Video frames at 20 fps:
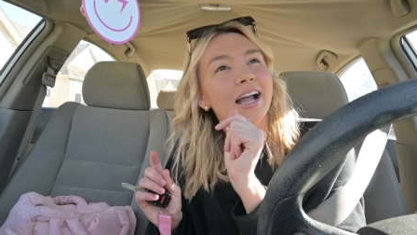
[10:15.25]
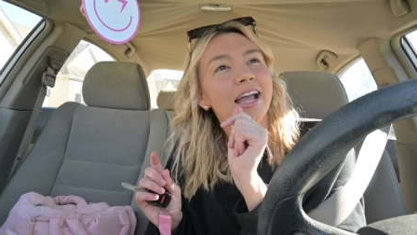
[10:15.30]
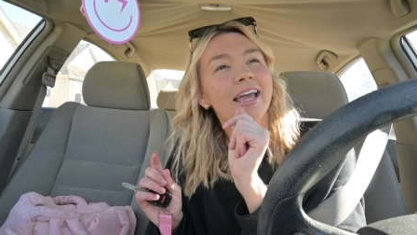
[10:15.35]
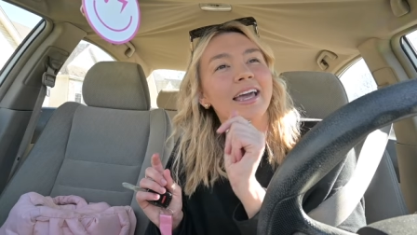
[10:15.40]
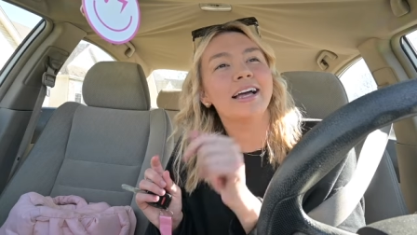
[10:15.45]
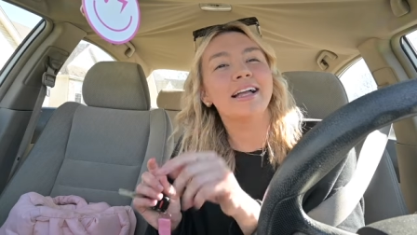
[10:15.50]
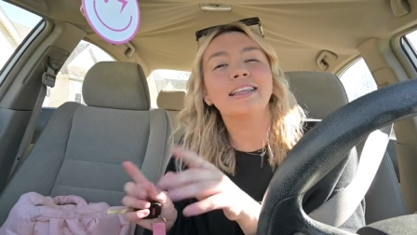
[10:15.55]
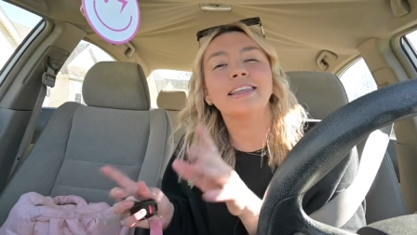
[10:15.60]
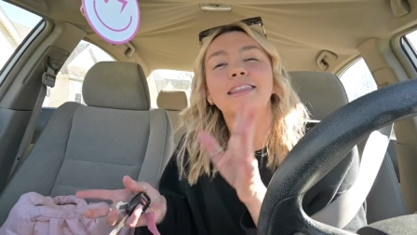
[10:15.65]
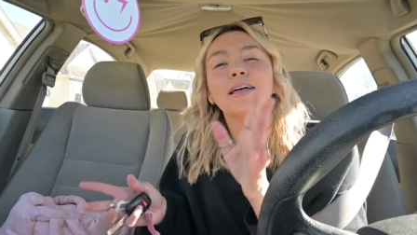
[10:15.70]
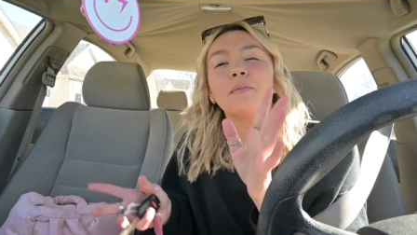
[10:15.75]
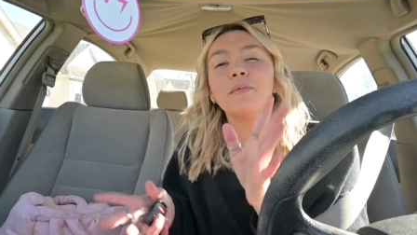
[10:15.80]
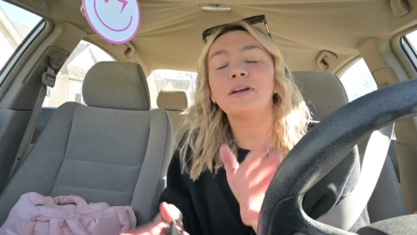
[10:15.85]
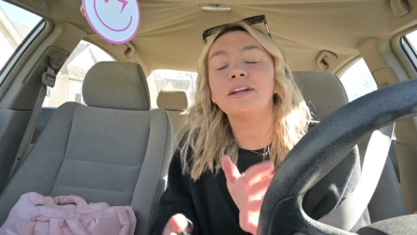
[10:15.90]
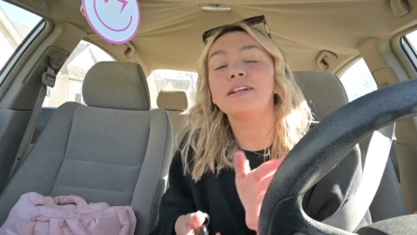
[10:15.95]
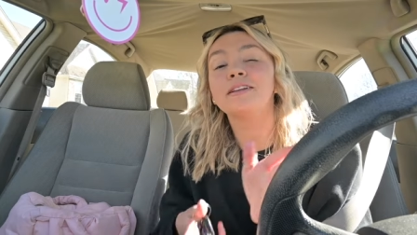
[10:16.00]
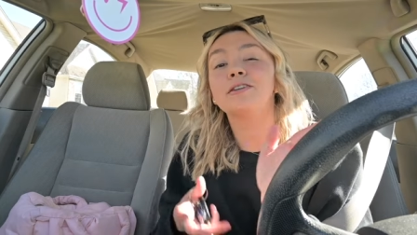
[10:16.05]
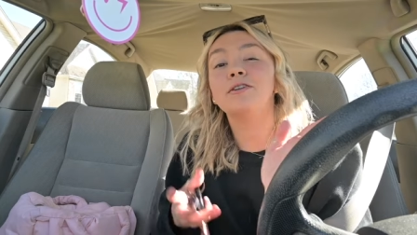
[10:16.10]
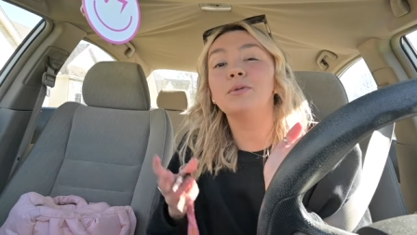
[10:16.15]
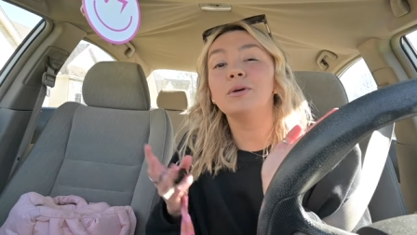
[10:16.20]
and then we
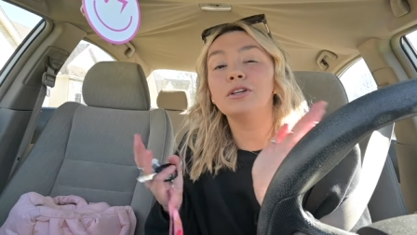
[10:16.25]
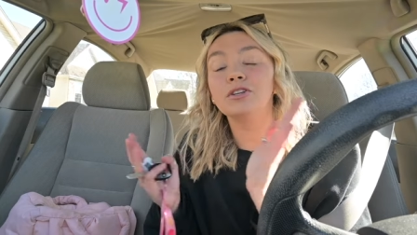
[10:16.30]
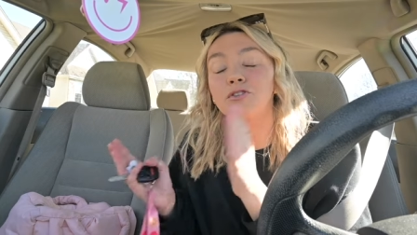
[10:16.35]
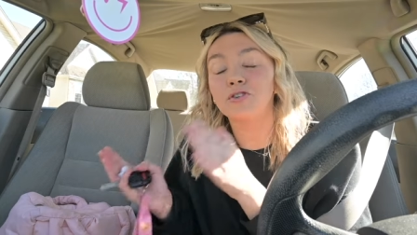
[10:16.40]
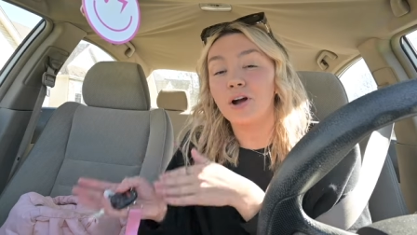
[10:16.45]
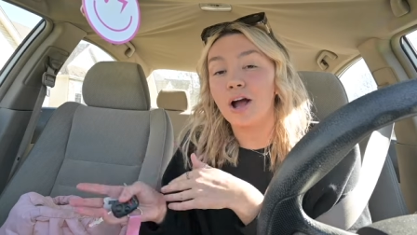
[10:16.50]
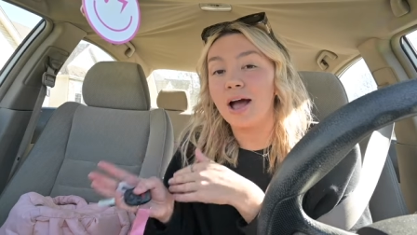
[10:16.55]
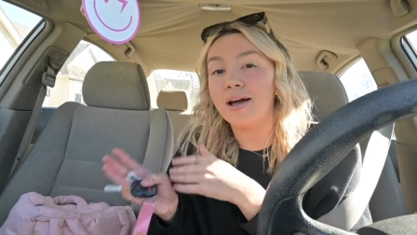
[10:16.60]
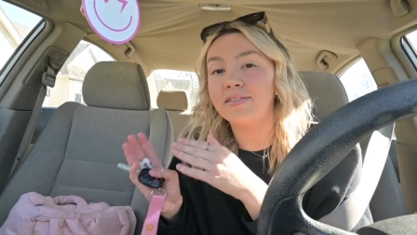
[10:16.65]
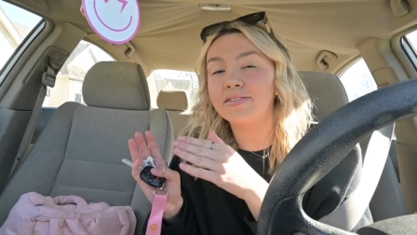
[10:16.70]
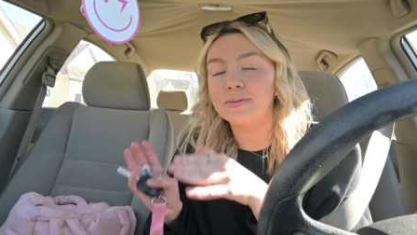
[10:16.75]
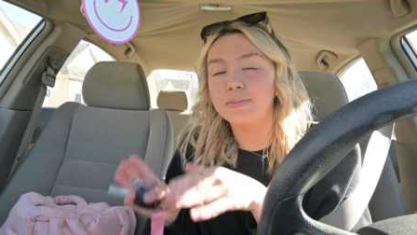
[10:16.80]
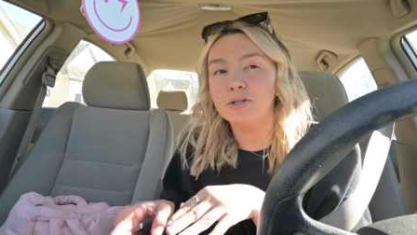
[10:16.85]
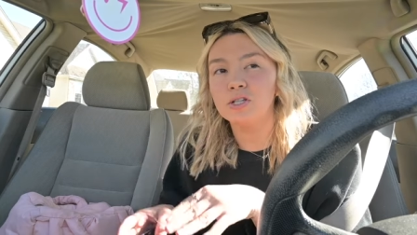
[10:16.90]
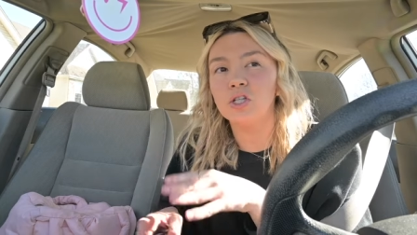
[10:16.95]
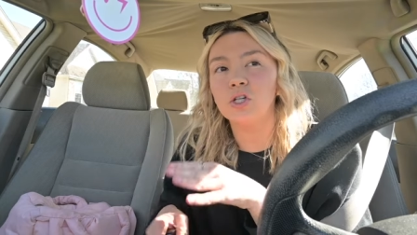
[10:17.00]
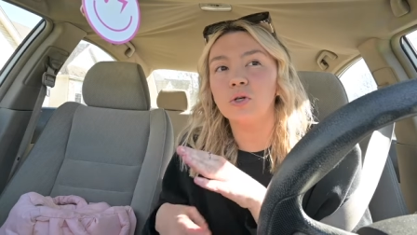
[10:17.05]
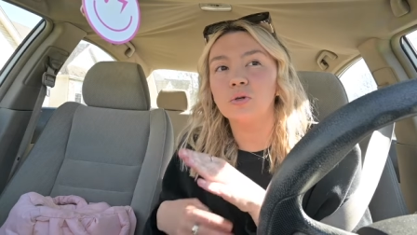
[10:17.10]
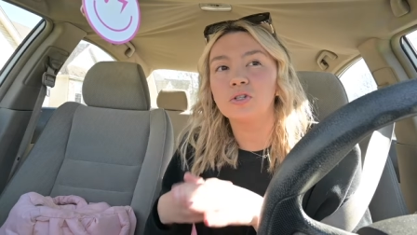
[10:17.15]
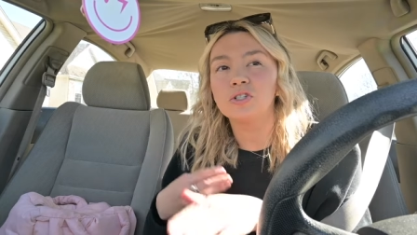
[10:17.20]
need to drive to
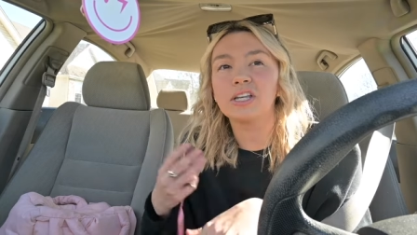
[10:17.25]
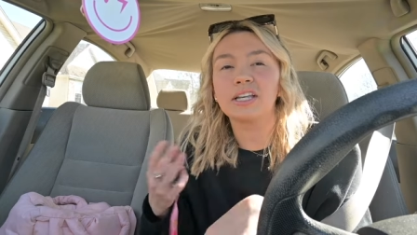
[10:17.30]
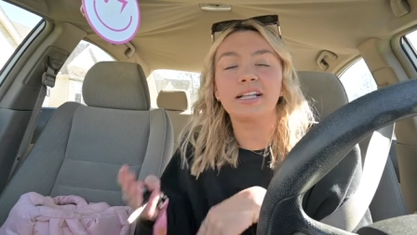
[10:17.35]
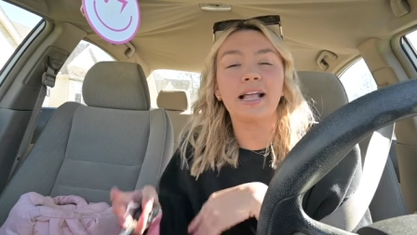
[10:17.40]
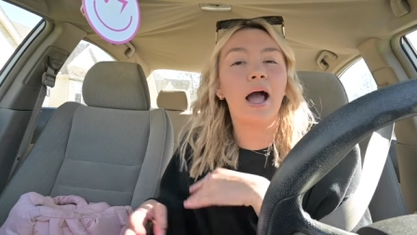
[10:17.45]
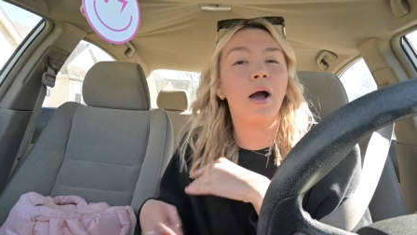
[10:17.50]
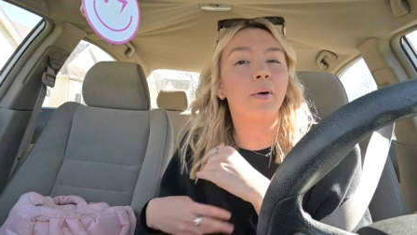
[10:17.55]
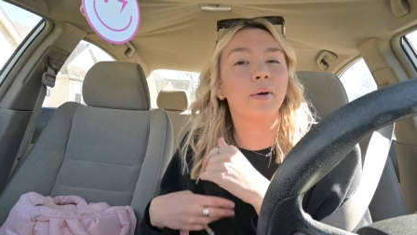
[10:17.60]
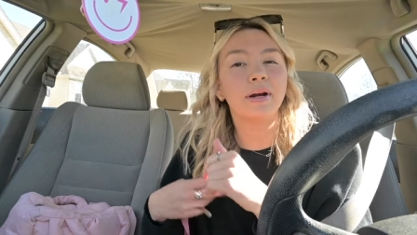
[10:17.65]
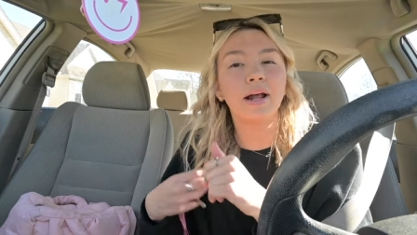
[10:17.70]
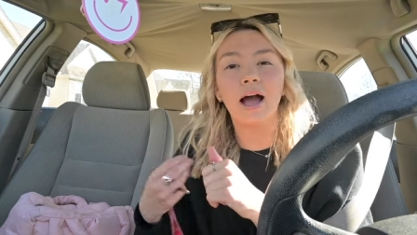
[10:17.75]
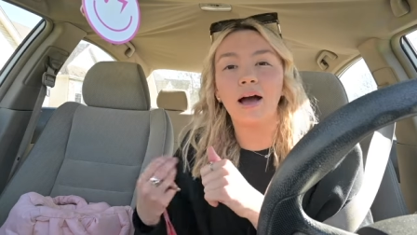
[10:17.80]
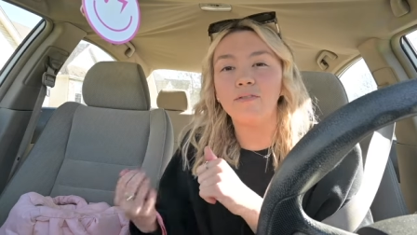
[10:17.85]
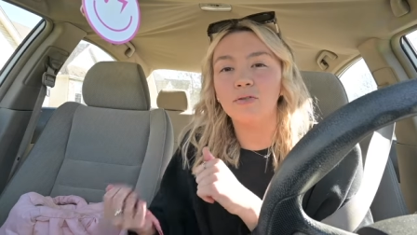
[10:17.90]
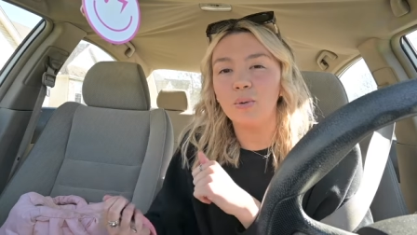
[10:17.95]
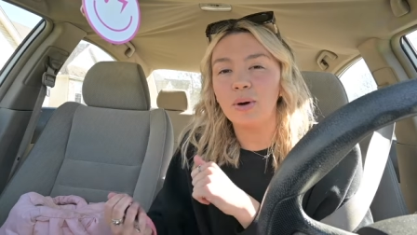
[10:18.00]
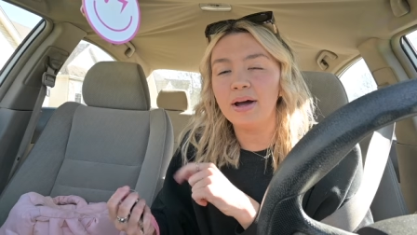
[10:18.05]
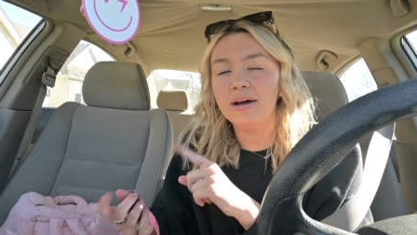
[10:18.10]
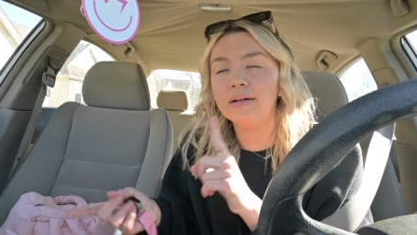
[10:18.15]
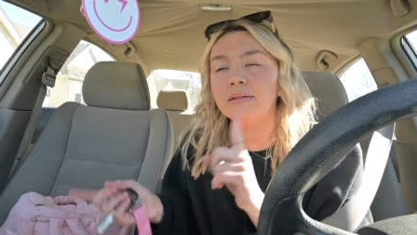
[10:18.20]
Mizzou, just like an hour and a half
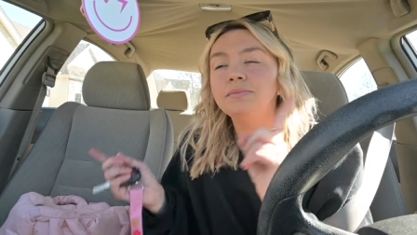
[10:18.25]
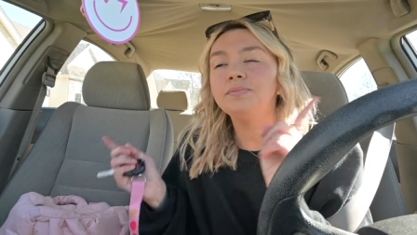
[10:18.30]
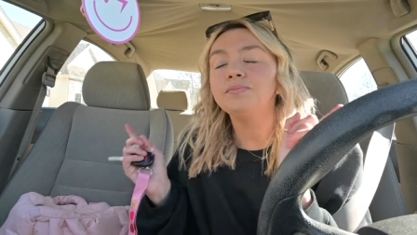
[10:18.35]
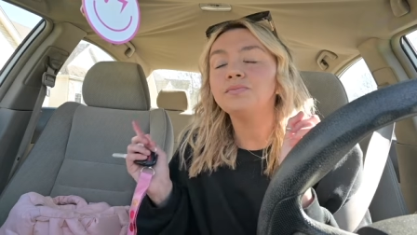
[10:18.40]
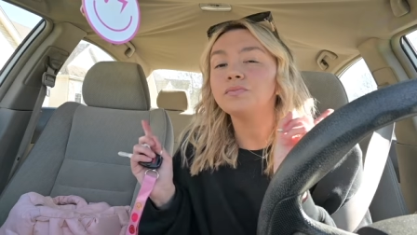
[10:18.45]
away.